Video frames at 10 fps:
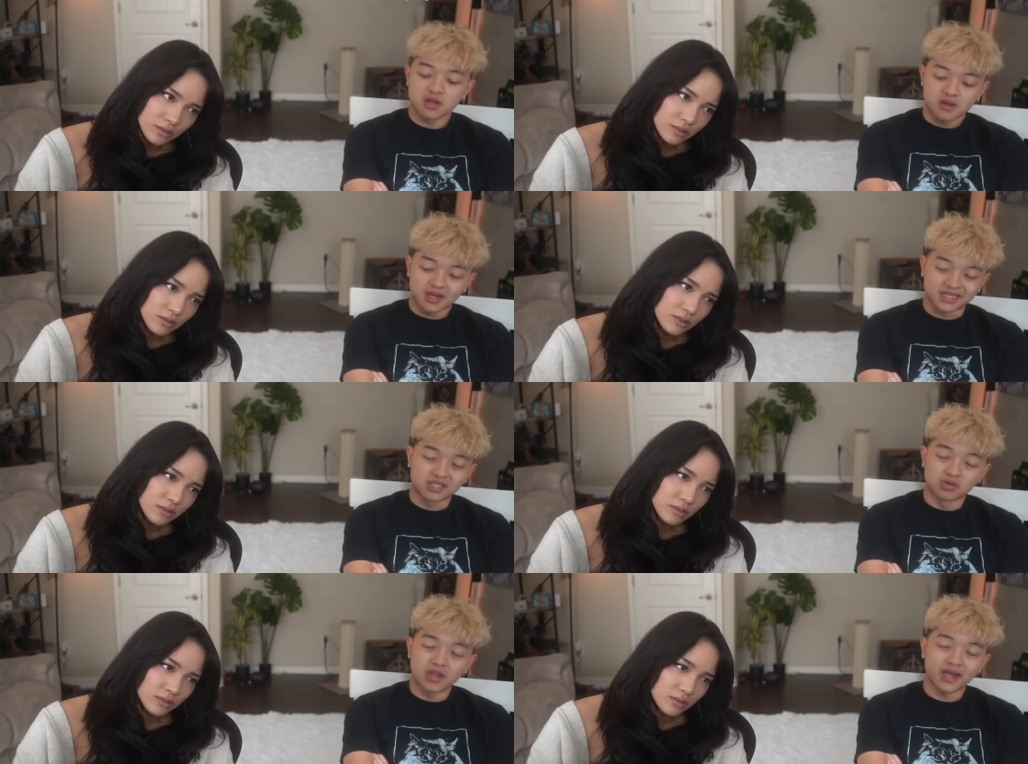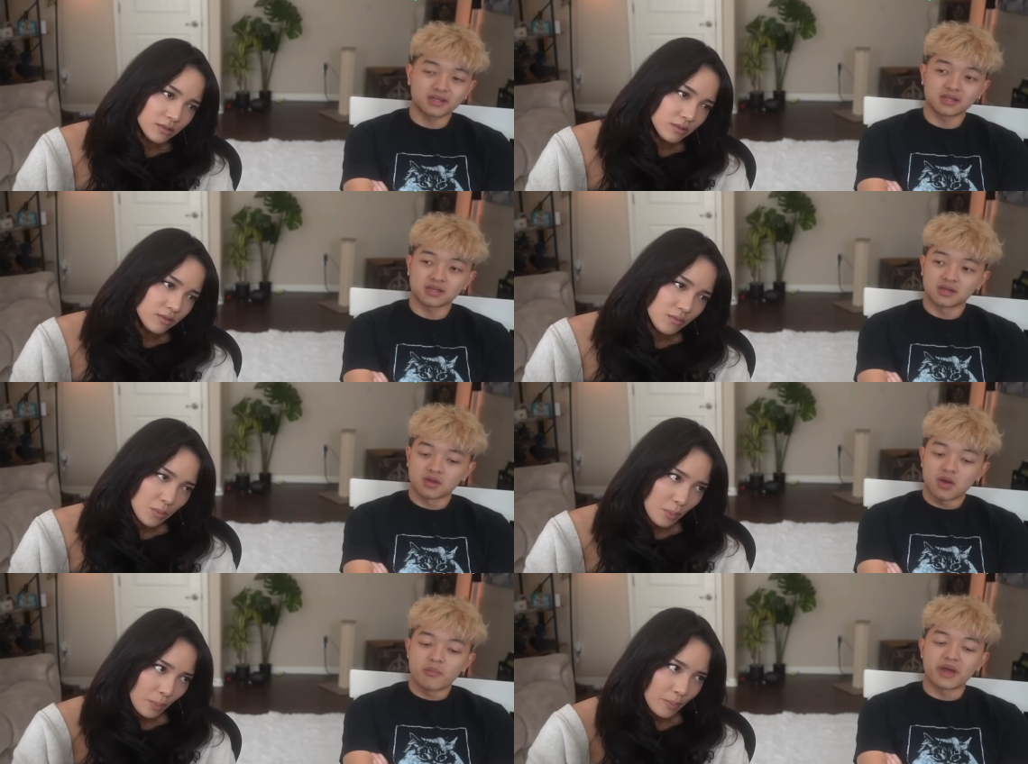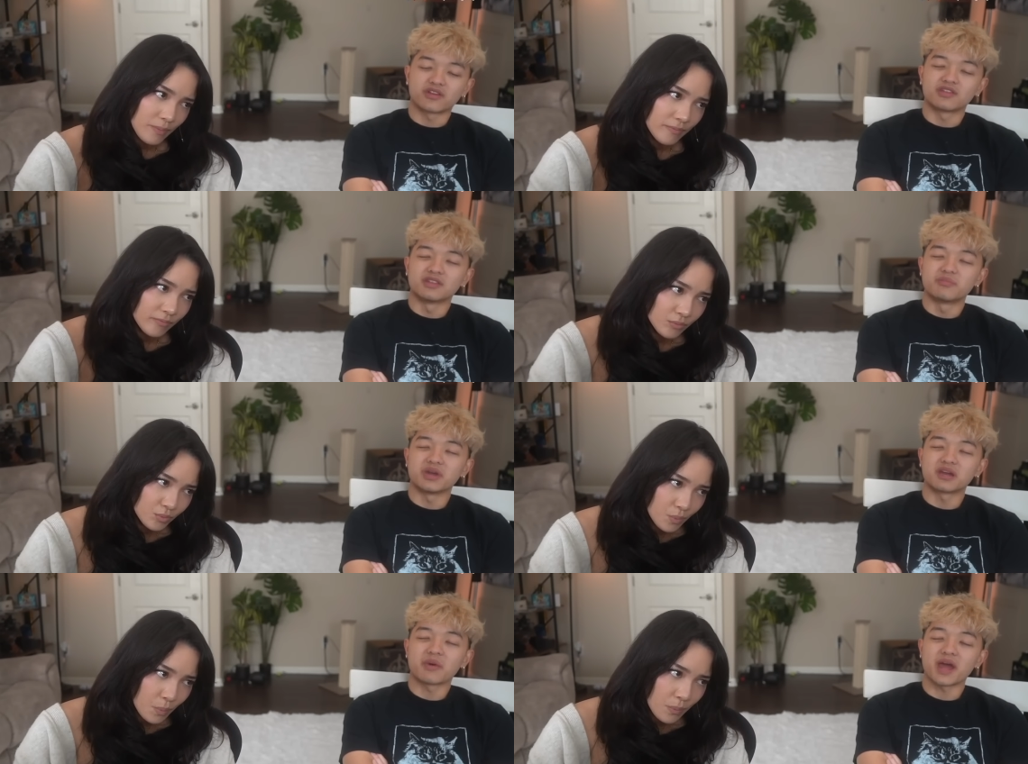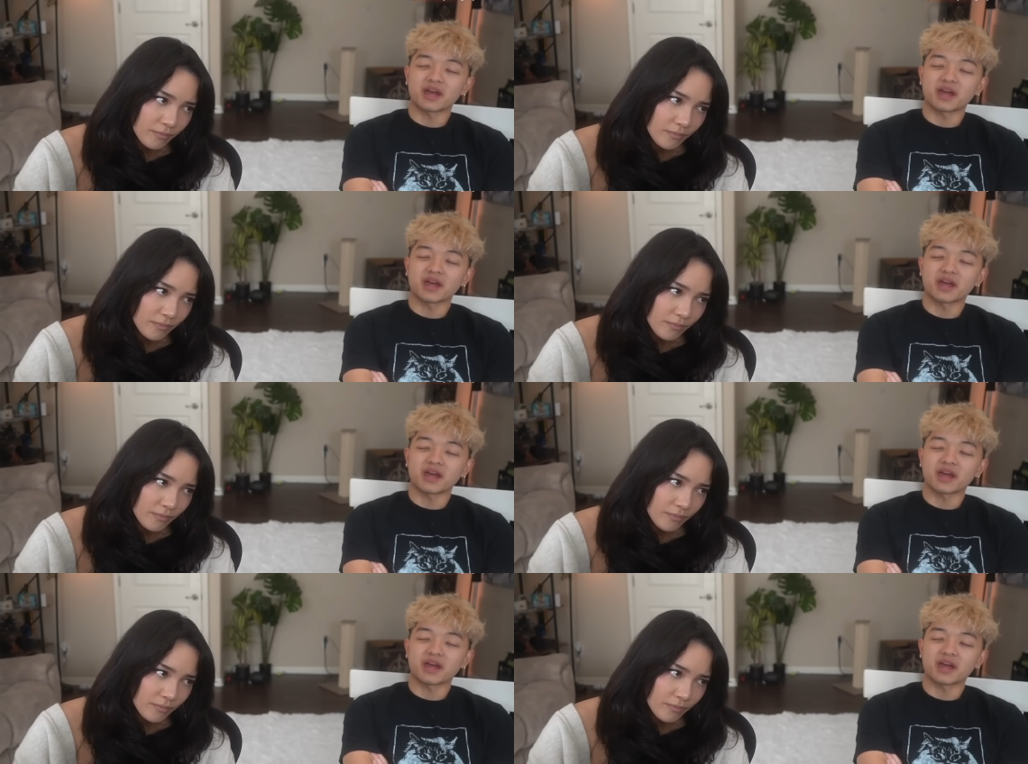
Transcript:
Speaker 1: I still liked it. Better than the Big Mac.